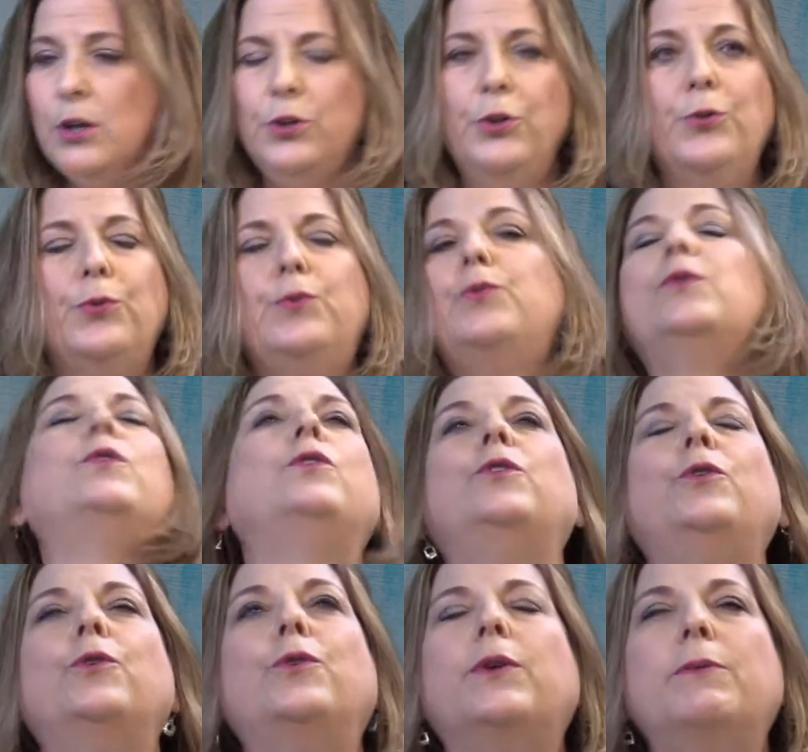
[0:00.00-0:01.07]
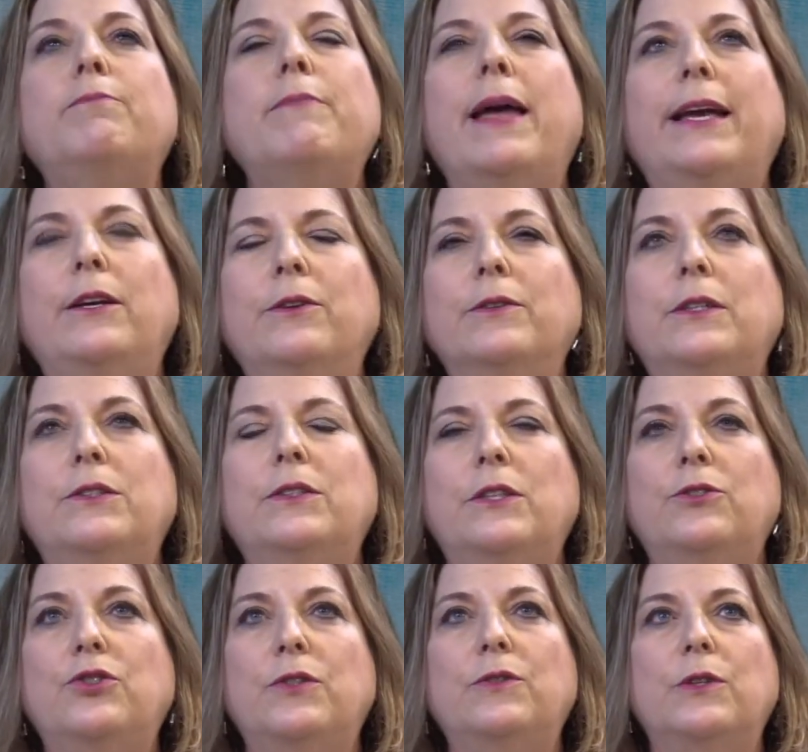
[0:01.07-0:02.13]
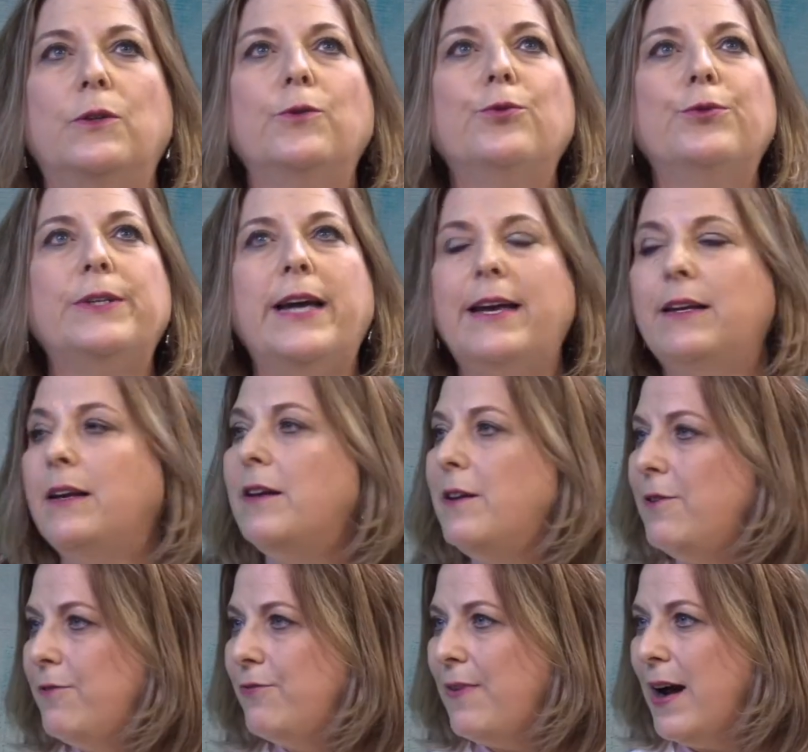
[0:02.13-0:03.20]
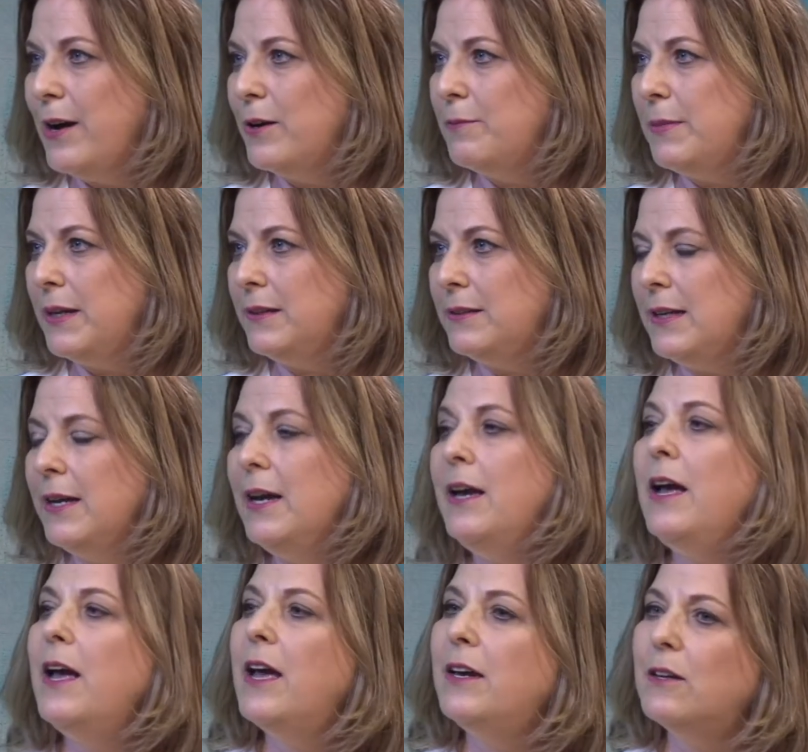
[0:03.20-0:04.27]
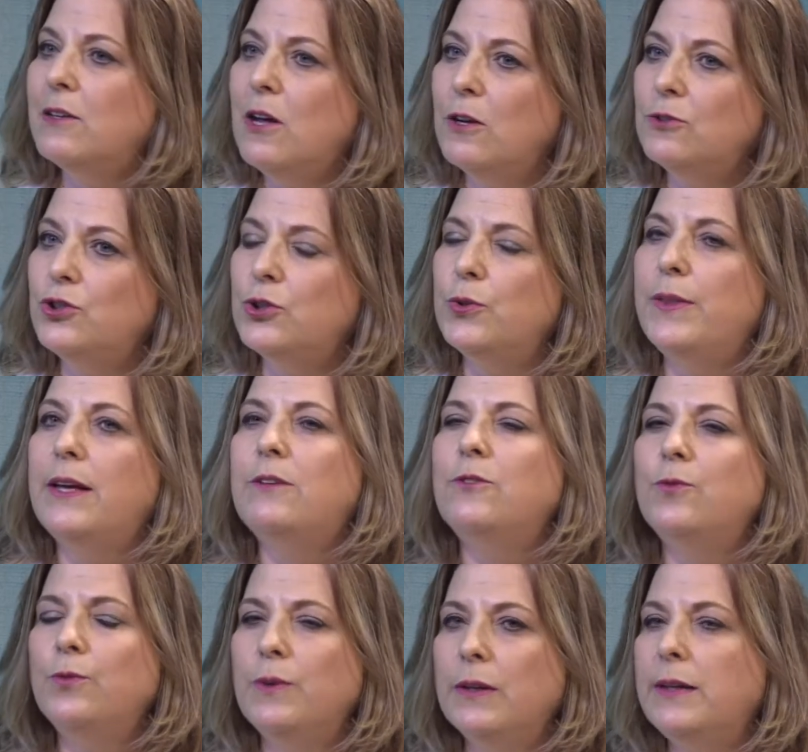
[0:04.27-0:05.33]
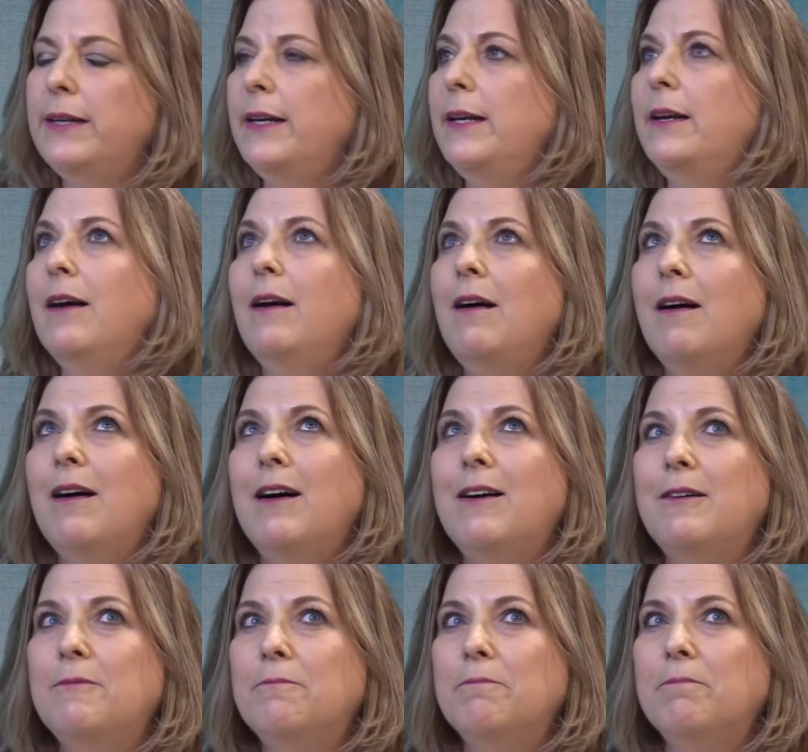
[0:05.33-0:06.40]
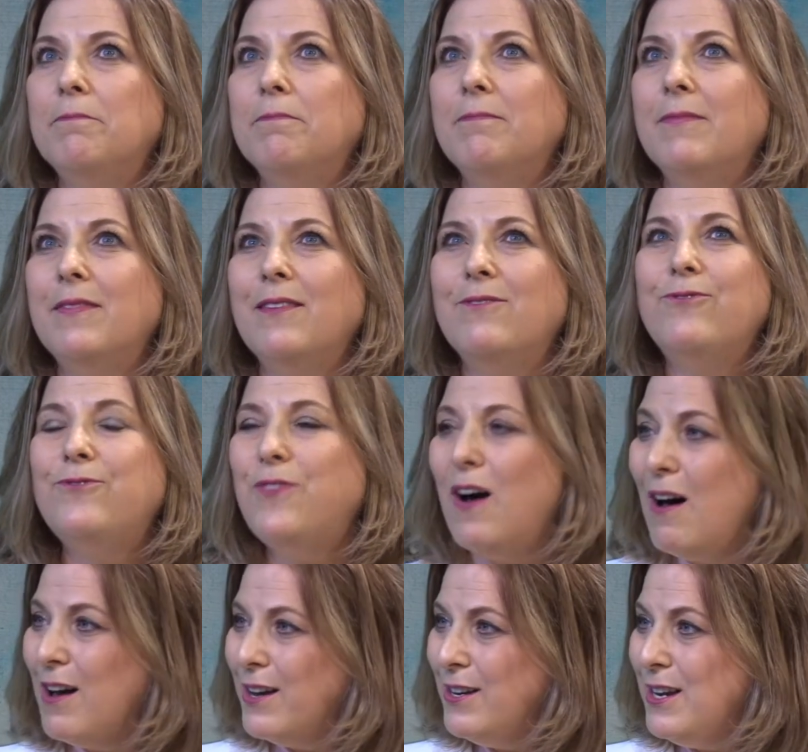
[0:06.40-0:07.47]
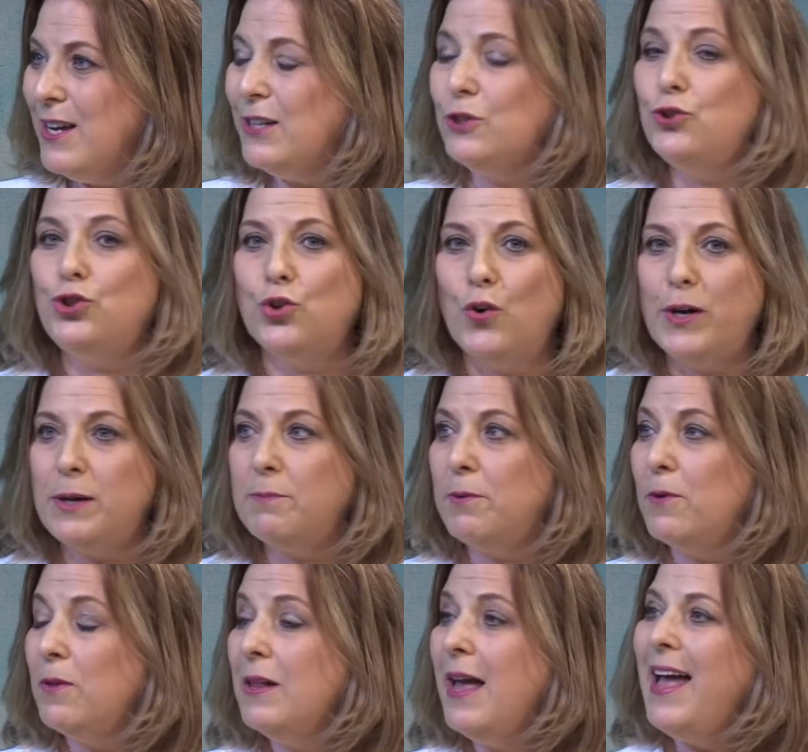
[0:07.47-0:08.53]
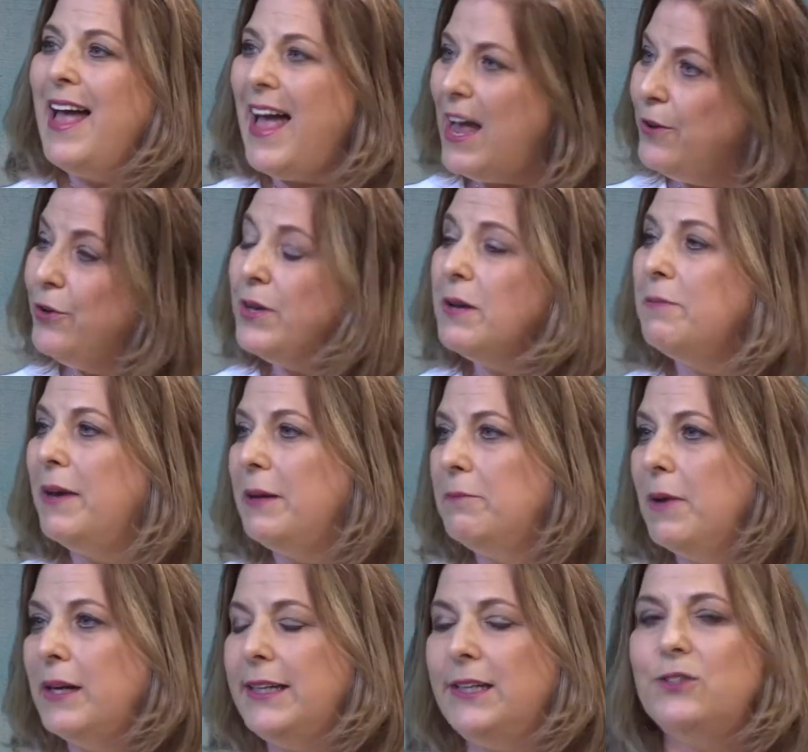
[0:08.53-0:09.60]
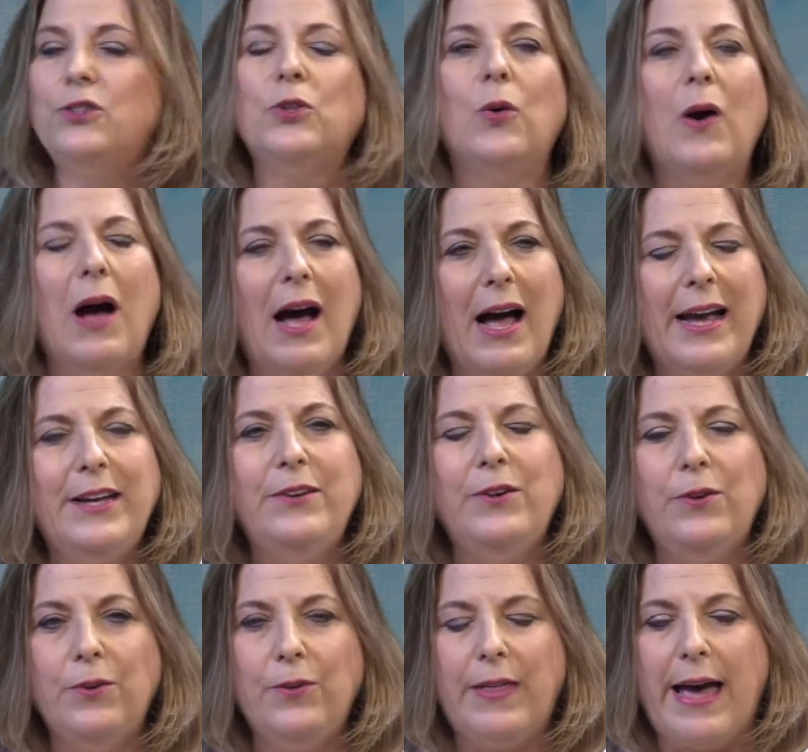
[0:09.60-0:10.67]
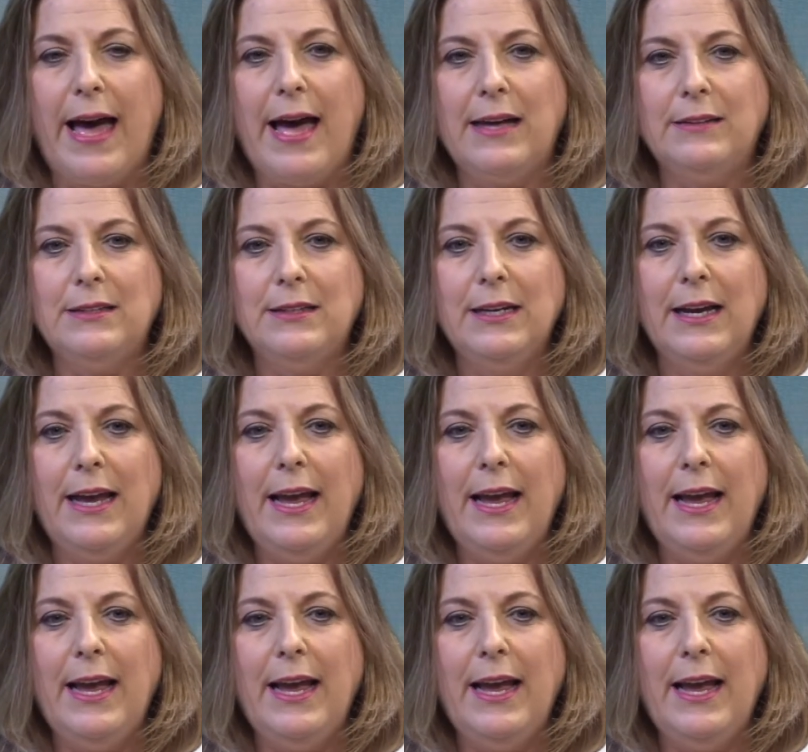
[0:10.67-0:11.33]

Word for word: you, you can make your decisions and create an environment and a culture that's really um, fun, enjoyable, and you can make money. So I knew that,